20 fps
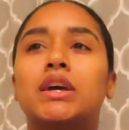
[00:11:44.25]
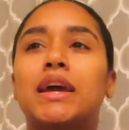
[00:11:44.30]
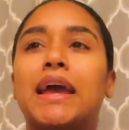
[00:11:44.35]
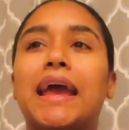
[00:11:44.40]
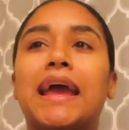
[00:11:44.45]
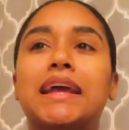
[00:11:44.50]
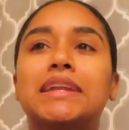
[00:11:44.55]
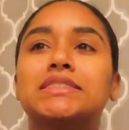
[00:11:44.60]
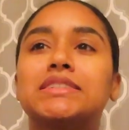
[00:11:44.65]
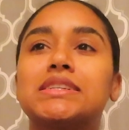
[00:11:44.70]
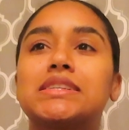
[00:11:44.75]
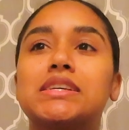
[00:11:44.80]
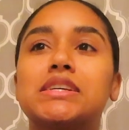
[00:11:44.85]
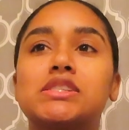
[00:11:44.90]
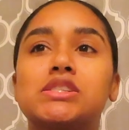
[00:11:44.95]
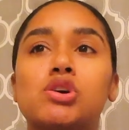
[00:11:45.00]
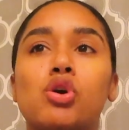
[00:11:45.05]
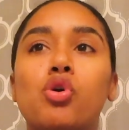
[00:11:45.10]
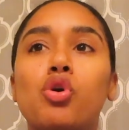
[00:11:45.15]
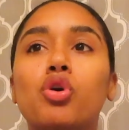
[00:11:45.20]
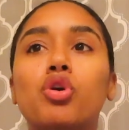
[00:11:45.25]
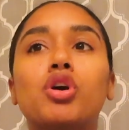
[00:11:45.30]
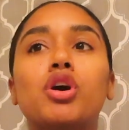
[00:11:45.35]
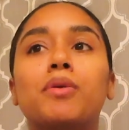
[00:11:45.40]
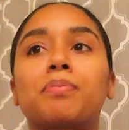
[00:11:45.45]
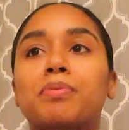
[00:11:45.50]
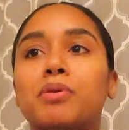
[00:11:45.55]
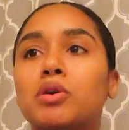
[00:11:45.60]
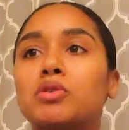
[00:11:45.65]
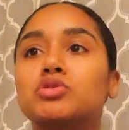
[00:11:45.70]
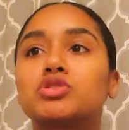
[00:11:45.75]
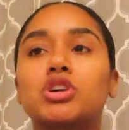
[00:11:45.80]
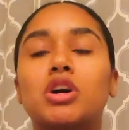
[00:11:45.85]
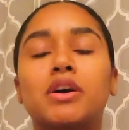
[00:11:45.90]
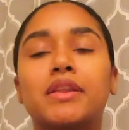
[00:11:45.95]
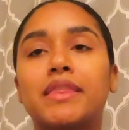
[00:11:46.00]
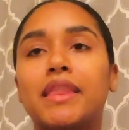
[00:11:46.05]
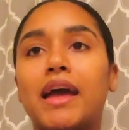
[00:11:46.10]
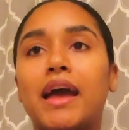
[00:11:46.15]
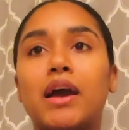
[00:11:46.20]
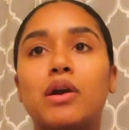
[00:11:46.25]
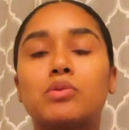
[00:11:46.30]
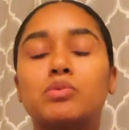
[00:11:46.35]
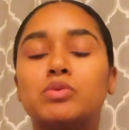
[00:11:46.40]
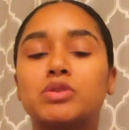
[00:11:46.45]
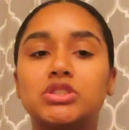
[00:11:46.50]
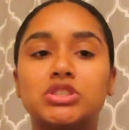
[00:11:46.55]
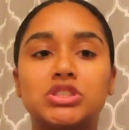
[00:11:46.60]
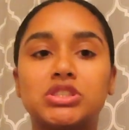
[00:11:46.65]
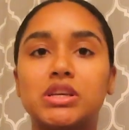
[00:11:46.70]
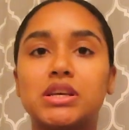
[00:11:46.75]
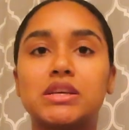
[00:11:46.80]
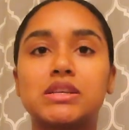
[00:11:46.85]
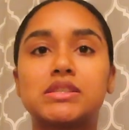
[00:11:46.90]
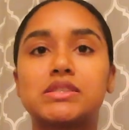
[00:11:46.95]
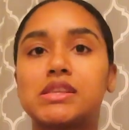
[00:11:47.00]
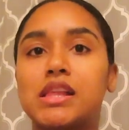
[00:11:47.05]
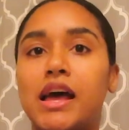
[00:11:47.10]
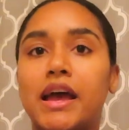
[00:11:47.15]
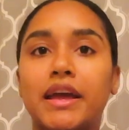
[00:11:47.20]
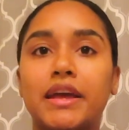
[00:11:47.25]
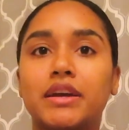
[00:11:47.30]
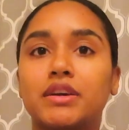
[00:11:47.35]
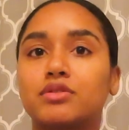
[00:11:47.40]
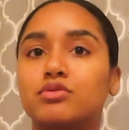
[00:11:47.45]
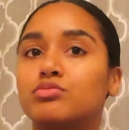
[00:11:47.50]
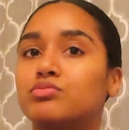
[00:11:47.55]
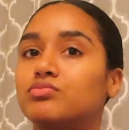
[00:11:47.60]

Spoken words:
And just his whole approach on that was just like